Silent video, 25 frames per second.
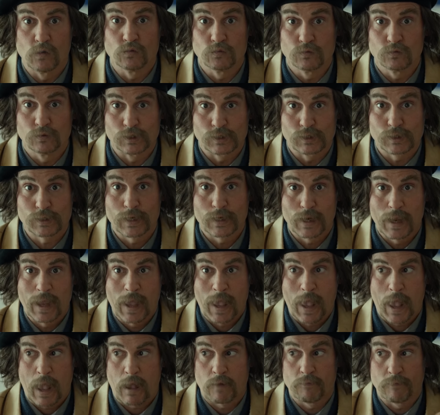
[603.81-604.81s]
The
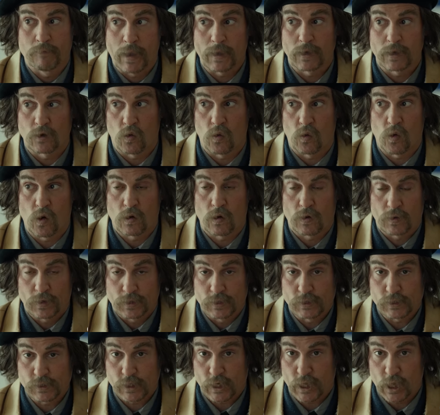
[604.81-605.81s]
authorities usually find the pieces of
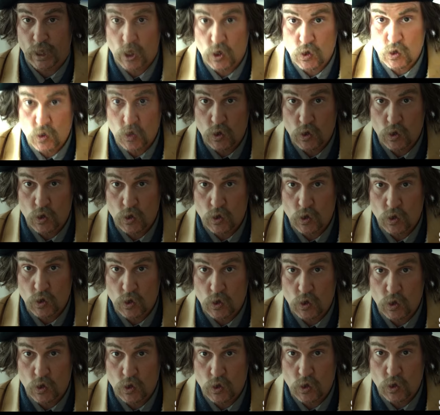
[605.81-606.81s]
the skin body a month
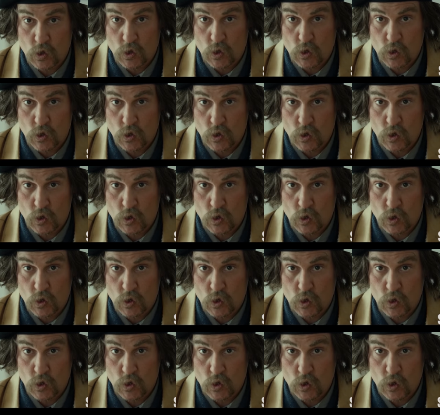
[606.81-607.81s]
after the victim's
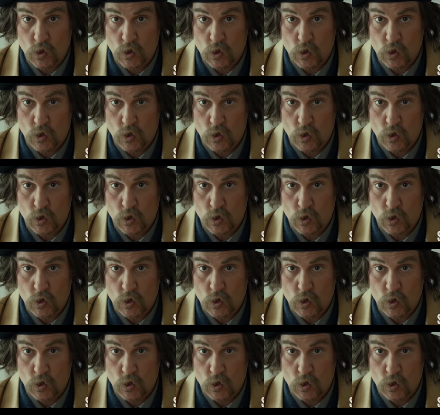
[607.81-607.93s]
disappearance.